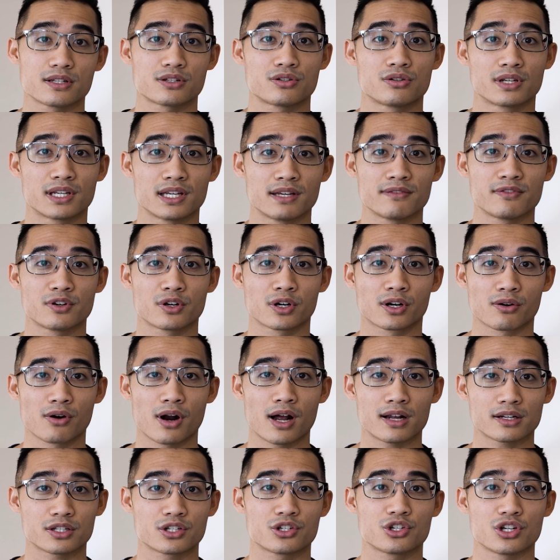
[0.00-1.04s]
to give your
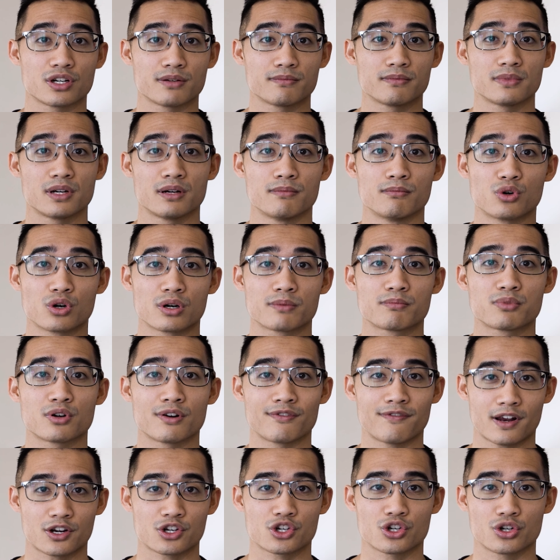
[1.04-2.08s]
garage gym a more
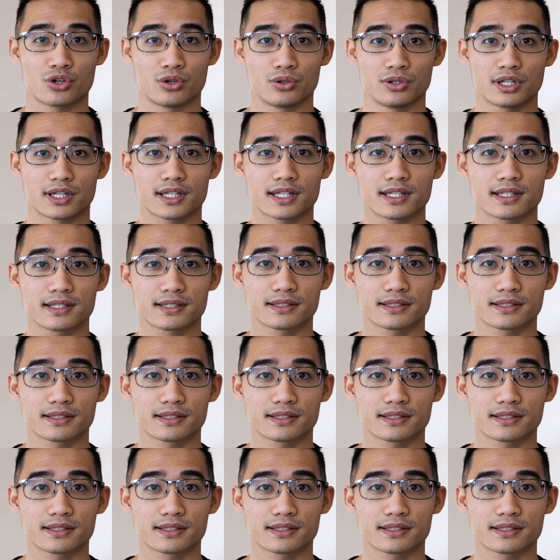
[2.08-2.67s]
professional look.